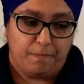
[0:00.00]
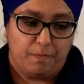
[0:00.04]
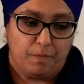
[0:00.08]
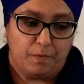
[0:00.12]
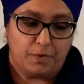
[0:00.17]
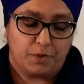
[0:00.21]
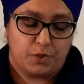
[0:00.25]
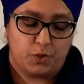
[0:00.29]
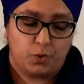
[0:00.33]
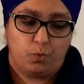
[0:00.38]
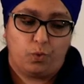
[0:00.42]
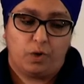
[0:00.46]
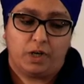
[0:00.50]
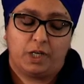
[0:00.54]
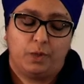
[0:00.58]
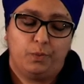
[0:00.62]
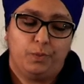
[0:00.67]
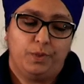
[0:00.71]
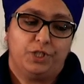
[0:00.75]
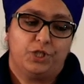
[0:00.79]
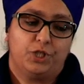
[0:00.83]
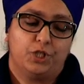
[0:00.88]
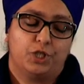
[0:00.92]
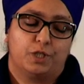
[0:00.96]
So what can
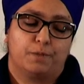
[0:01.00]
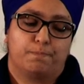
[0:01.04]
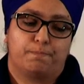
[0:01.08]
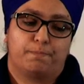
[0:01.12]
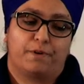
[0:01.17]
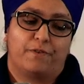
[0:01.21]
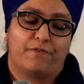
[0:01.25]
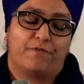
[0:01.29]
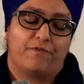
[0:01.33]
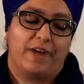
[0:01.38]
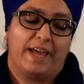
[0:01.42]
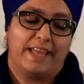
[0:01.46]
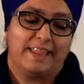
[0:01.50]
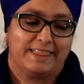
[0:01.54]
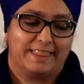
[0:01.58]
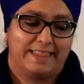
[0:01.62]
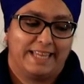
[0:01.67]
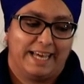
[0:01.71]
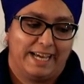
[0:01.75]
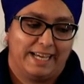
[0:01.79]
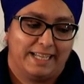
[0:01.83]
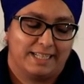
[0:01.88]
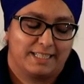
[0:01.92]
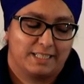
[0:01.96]
we do to prevent
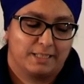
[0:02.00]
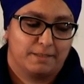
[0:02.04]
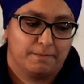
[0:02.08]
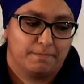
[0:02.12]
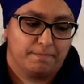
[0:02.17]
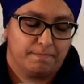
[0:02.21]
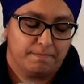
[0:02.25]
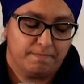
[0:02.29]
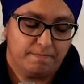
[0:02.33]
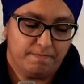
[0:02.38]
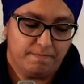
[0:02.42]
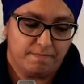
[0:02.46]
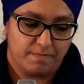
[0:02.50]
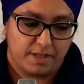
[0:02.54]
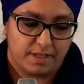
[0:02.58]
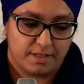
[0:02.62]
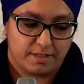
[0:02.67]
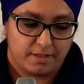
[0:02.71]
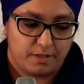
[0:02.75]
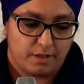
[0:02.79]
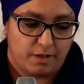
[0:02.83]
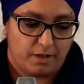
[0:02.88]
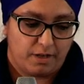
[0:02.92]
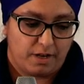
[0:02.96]
that?
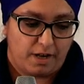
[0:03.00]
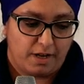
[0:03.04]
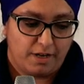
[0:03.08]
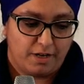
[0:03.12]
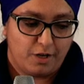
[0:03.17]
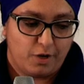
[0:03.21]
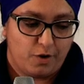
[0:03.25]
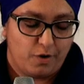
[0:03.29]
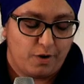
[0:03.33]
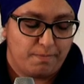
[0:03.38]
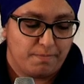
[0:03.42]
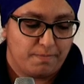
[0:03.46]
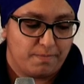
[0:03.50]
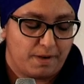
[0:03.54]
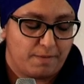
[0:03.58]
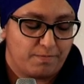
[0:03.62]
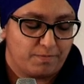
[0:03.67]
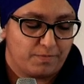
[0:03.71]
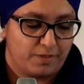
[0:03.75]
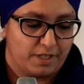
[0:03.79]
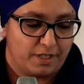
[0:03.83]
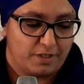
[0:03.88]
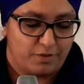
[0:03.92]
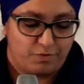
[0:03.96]
So I know I'm
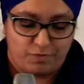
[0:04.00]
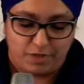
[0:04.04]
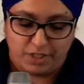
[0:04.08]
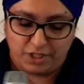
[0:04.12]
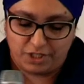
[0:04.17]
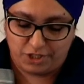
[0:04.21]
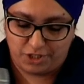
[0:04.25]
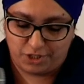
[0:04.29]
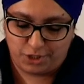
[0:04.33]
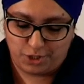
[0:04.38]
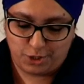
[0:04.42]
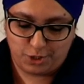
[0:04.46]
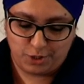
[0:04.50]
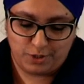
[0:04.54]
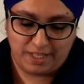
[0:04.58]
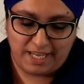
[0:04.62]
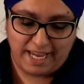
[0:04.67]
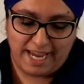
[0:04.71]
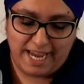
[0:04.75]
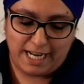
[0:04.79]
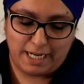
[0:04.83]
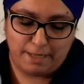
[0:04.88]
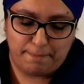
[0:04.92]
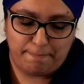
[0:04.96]
going to rush to the
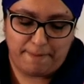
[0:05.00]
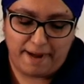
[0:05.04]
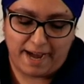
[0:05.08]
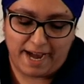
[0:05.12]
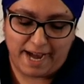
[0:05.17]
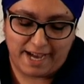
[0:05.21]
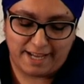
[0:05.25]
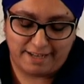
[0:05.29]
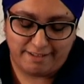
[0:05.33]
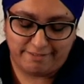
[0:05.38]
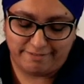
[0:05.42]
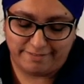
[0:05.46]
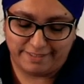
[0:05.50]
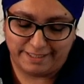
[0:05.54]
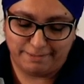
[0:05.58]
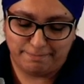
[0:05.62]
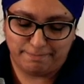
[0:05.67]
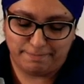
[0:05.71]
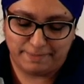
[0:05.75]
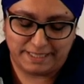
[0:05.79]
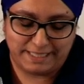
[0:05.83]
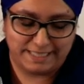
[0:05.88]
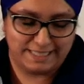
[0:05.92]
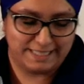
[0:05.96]
end part of it,
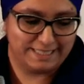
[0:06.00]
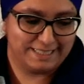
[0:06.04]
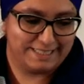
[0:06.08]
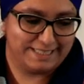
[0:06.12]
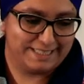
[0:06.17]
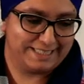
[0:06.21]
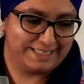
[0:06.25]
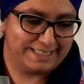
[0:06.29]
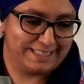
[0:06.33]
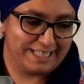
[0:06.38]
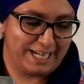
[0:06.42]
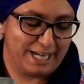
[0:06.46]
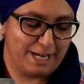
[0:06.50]
because